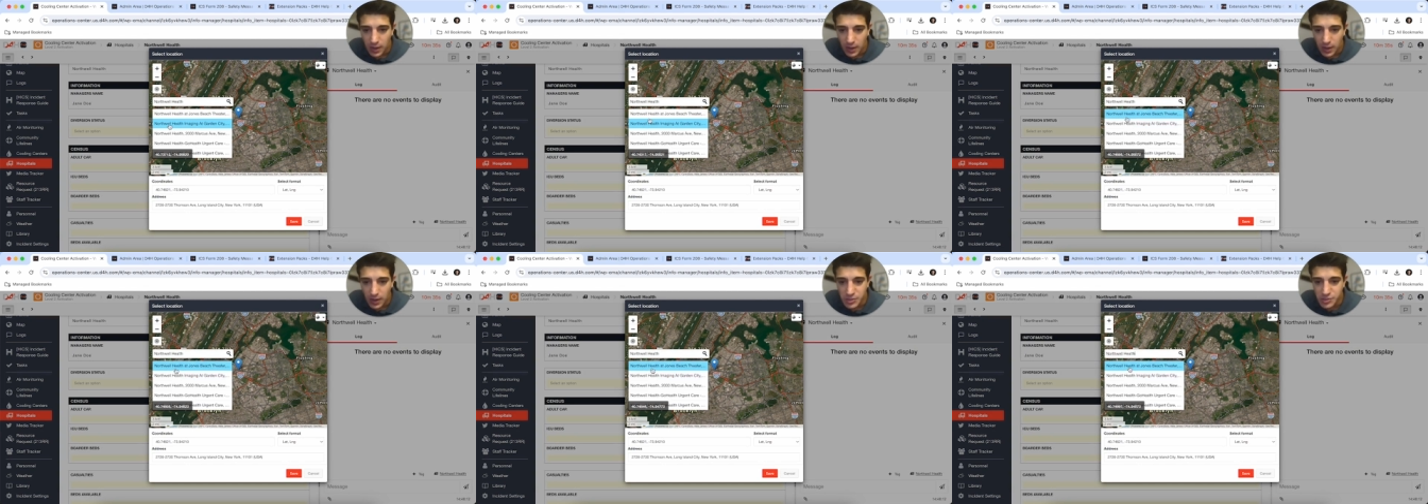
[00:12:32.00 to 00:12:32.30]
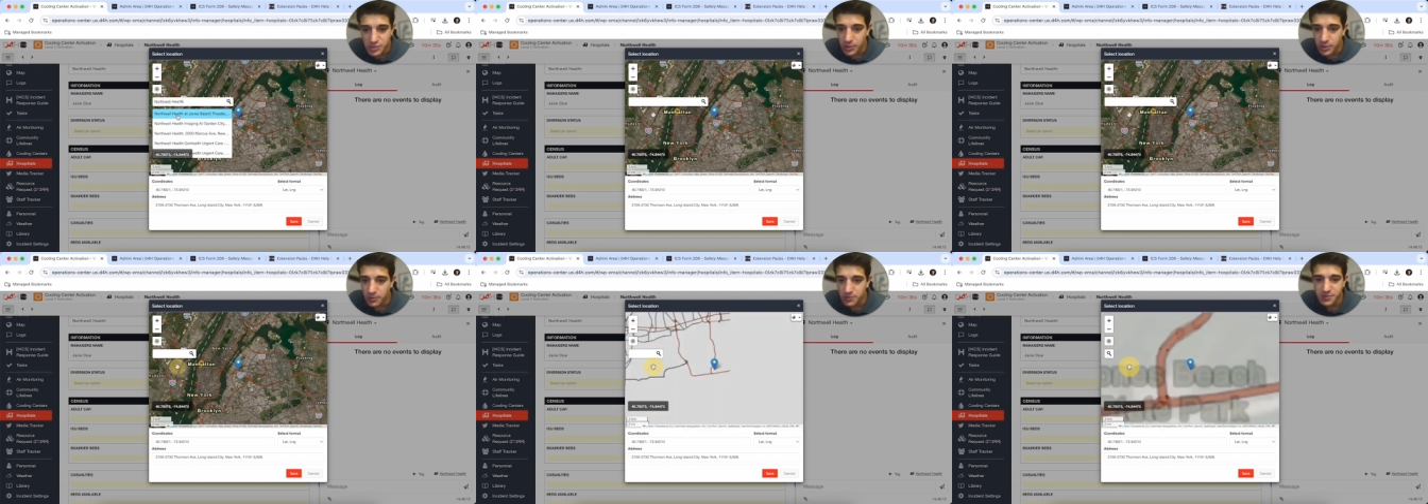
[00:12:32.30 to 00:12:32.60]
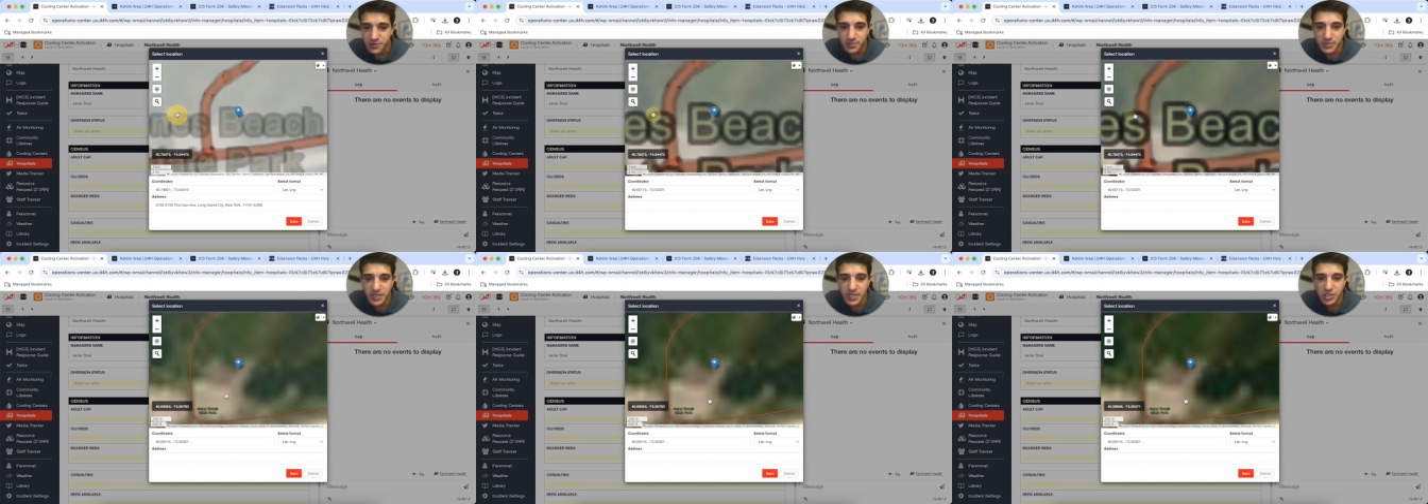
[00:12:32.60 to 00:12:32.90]
Jones
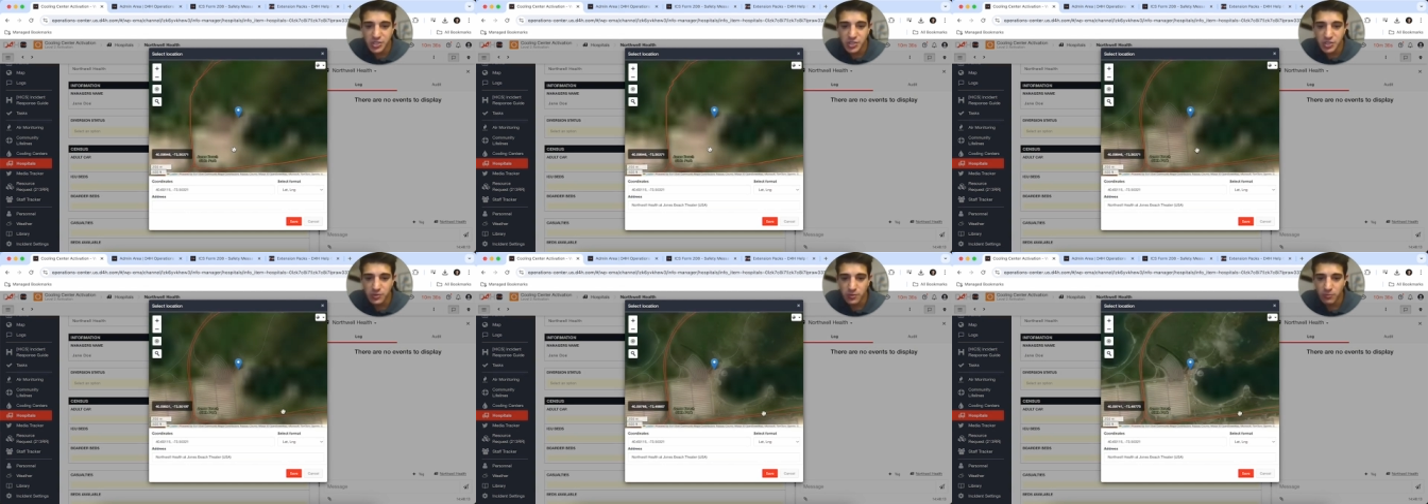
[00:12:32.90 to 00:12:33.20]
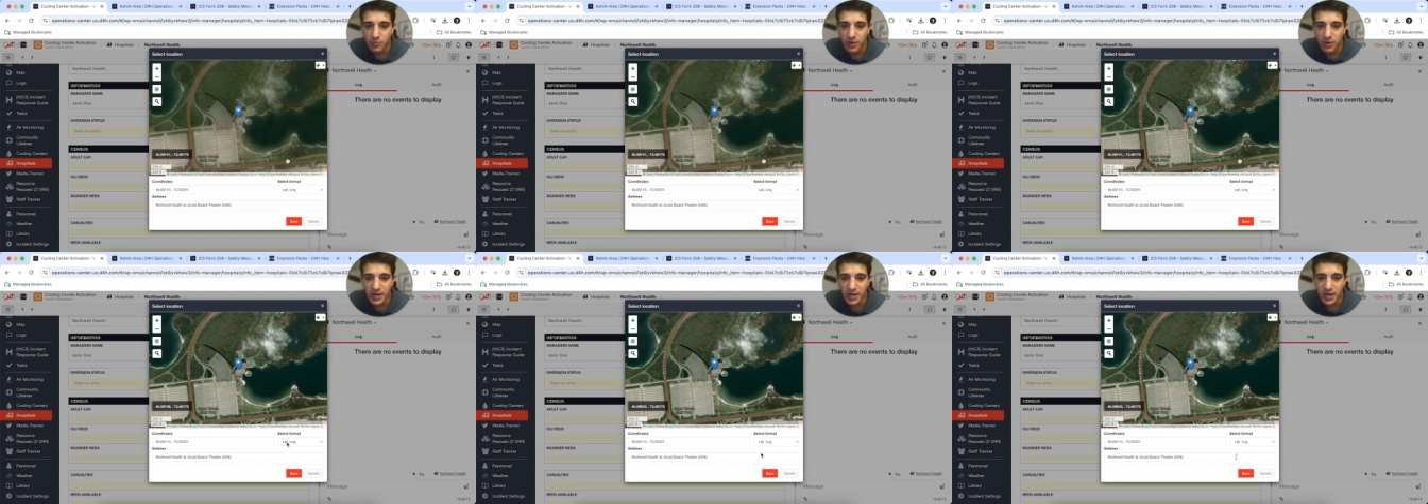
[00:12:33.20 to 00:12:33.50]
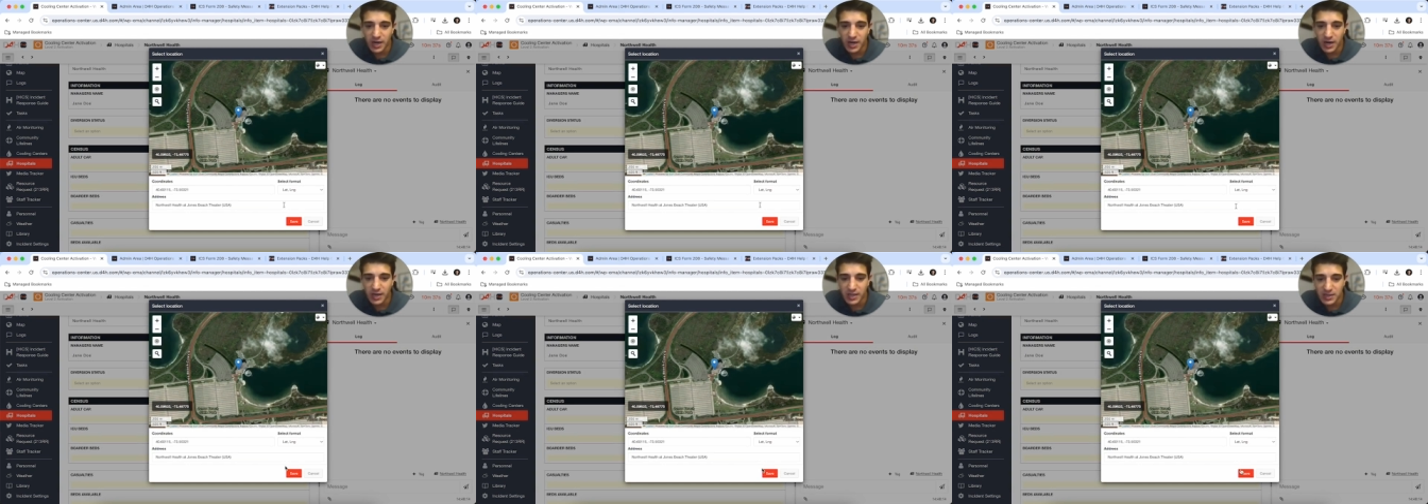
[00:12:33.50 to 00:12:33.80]
Beach, why
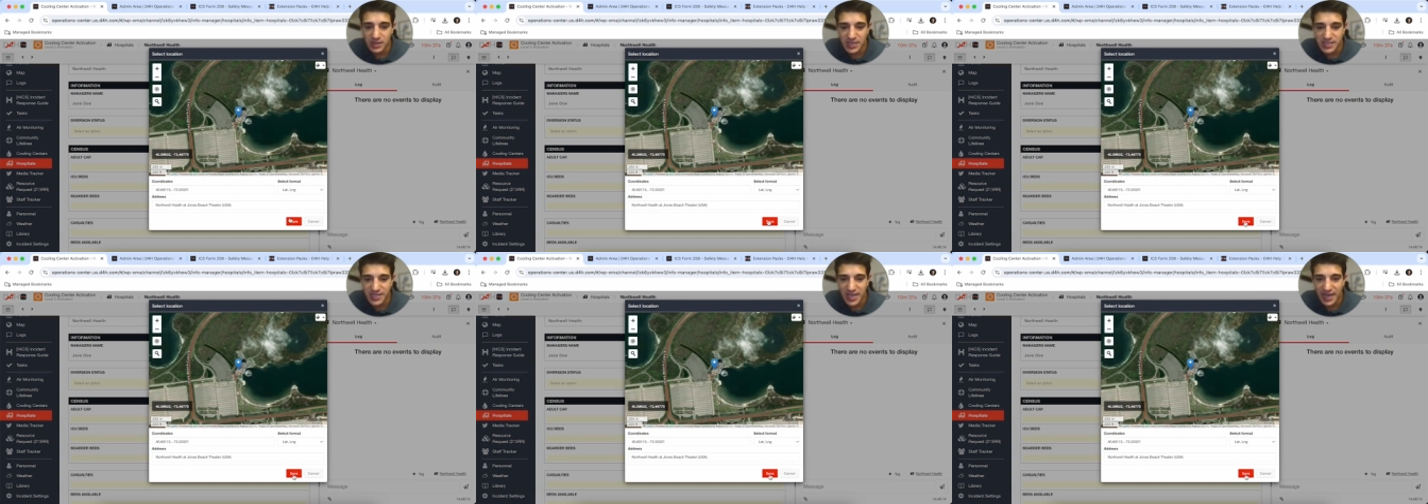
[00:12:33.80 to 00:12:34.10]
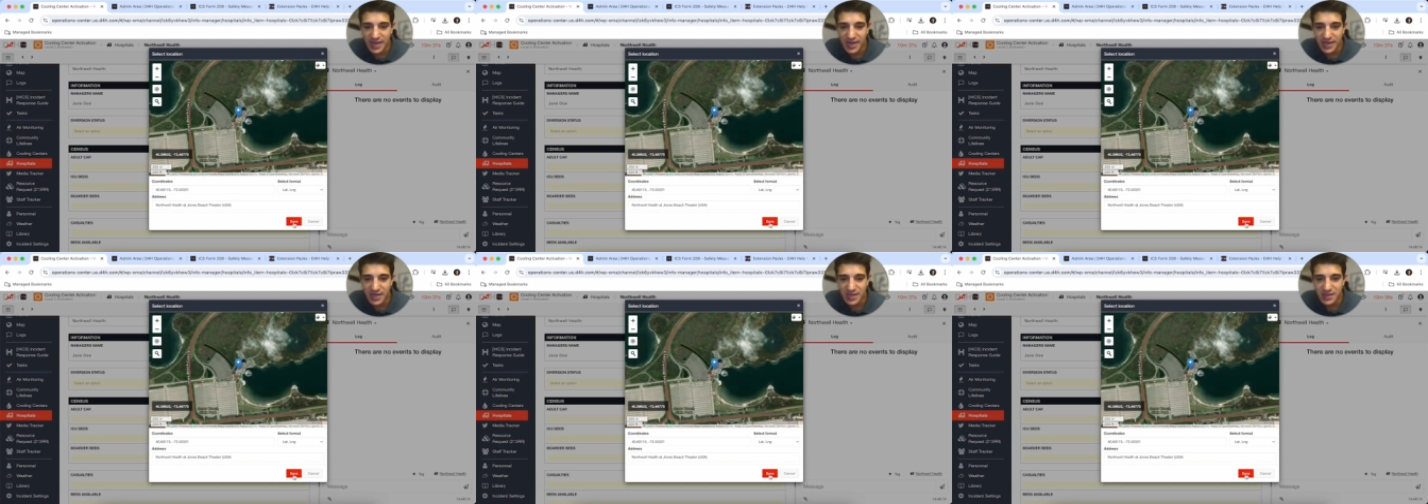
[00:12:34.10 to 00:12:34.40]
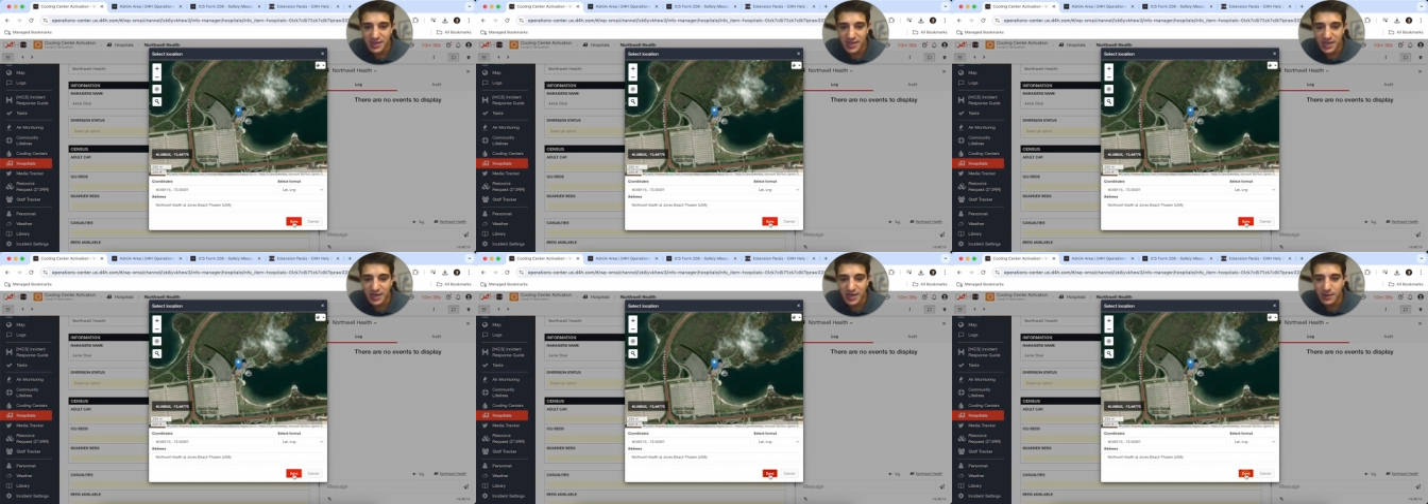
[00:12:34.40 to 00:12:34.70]
not? Let's add it in
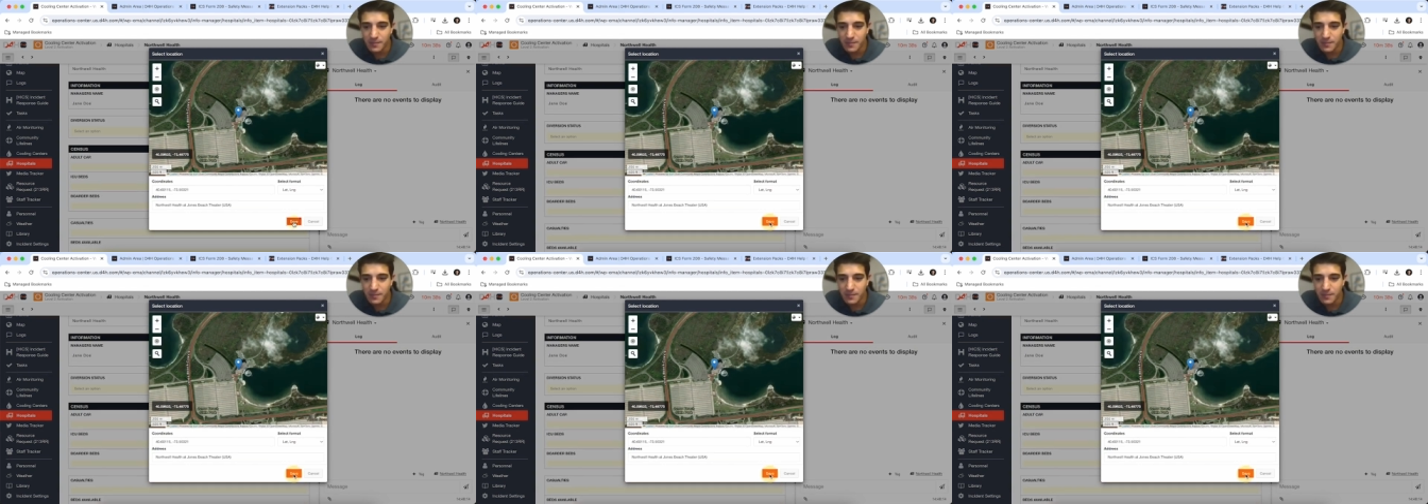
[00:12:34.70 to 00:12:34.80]
there.